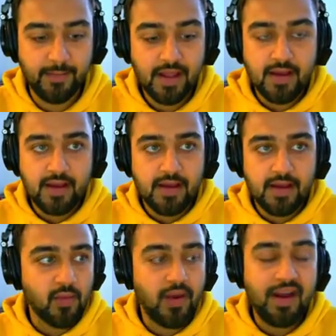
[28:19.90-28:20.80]
required
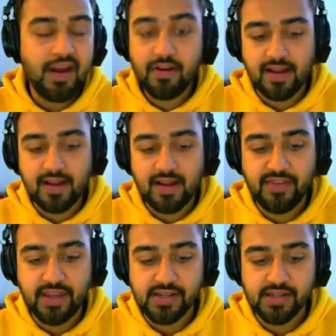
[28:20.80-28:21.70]
for
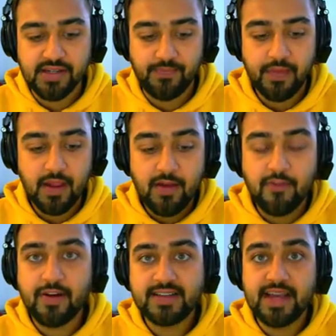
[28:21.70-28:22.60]
classification. For
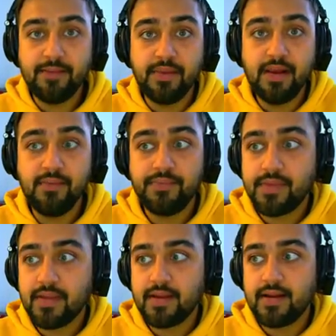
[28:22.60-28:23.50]
example,
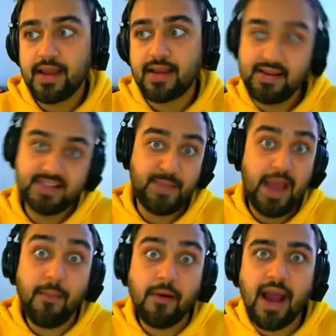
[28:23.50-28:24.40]
like in spam or
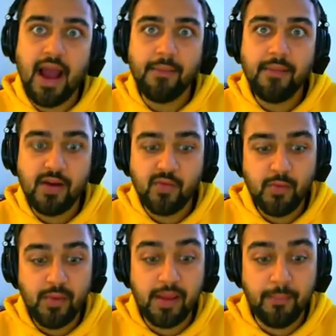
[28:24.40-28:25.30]
ham, it would be
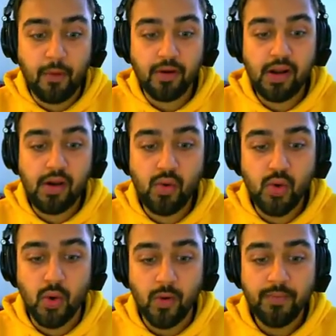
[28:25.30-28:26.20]
important to know
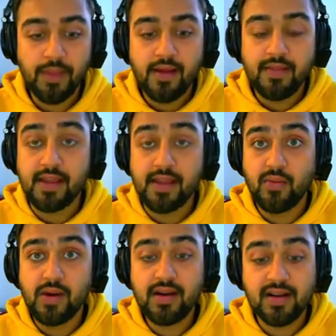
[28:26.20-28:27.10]
that the word
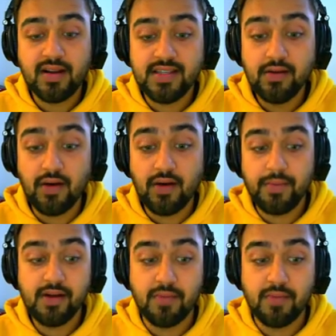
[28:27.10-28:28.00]
casino appeared
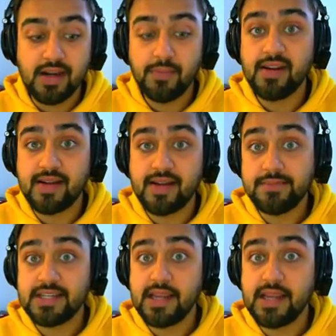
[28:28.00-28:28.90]
multiple times in an
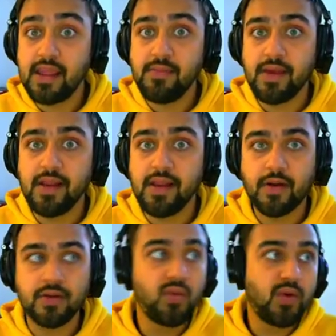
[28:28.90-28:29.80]
email, or the
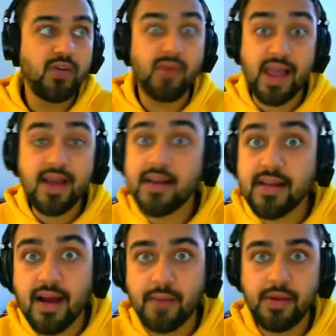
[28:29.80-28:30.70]
word Viagra
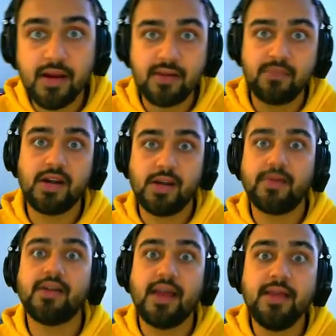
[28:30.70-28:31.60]
appeared multiple
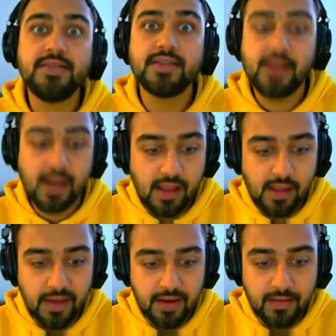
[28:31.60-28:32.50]
times in an email,
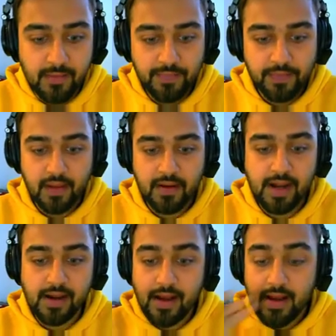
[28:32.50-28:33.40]
right?
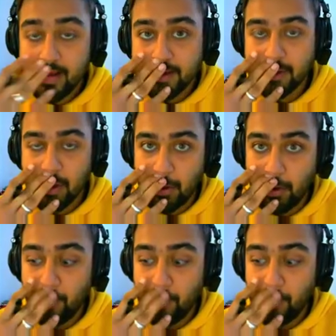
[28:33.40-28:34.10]
So